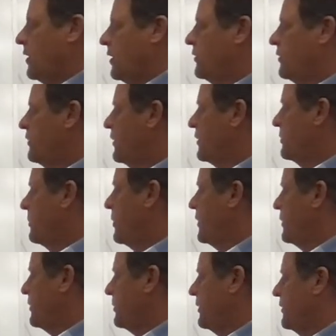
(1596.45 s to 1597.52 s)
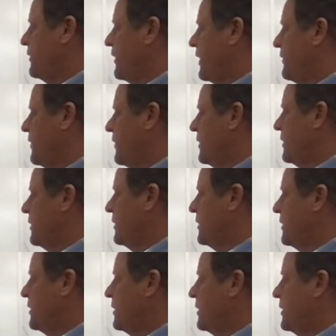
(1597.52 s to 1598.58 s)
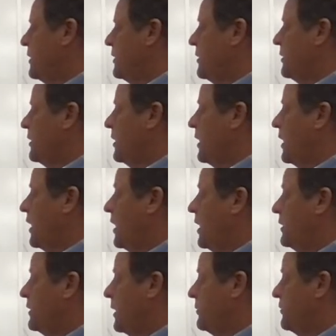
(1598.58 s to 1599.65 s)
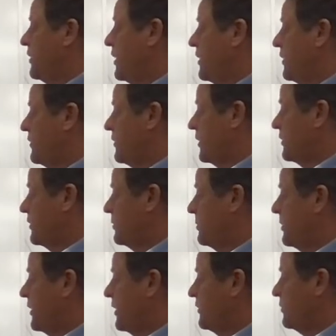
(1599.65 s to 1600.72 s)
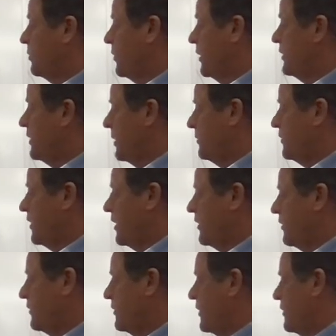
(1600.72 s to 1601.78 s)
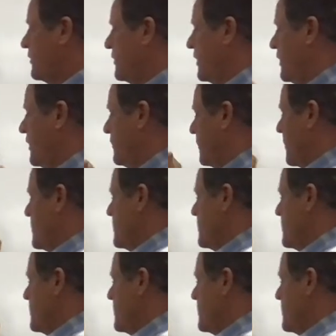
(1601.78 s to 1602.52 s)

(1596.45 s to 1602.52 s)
6.37 times 10 to the 6th plus 1 times 10 to the 6th is going to